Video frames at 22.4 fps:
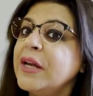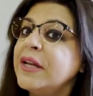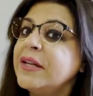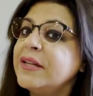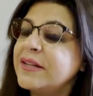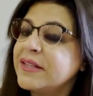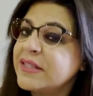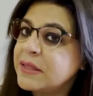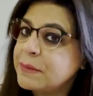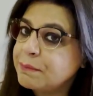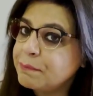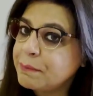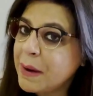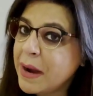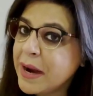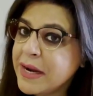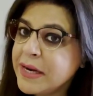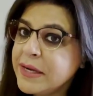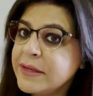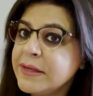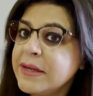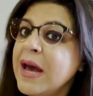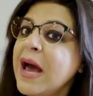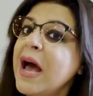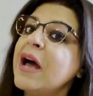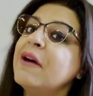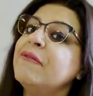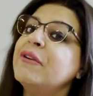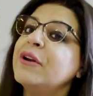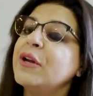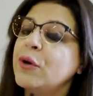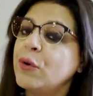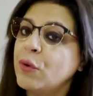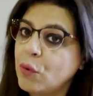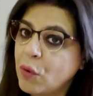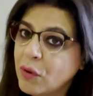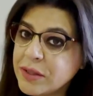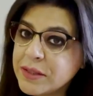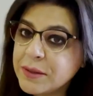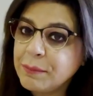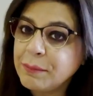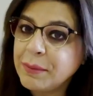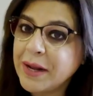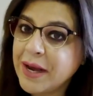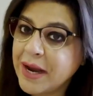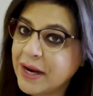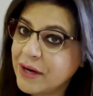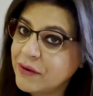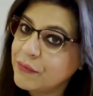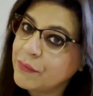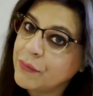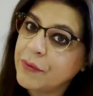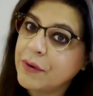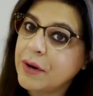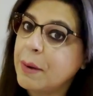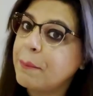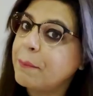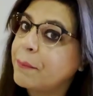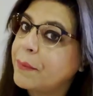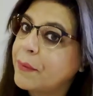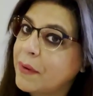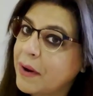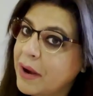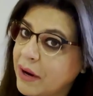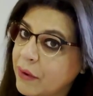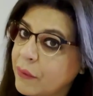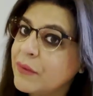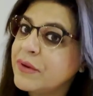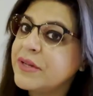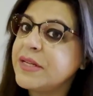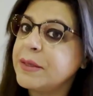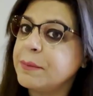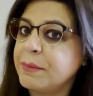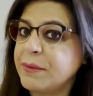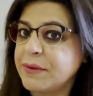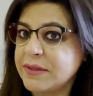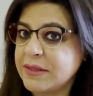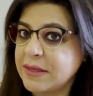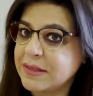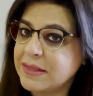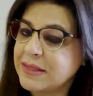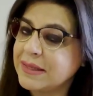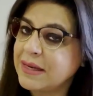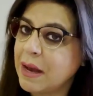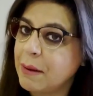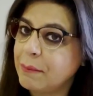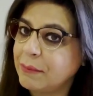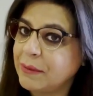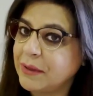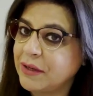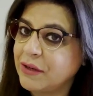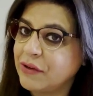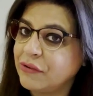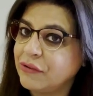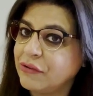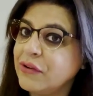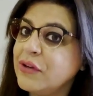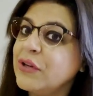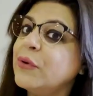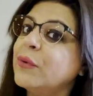despite having not applied for a priority processing application,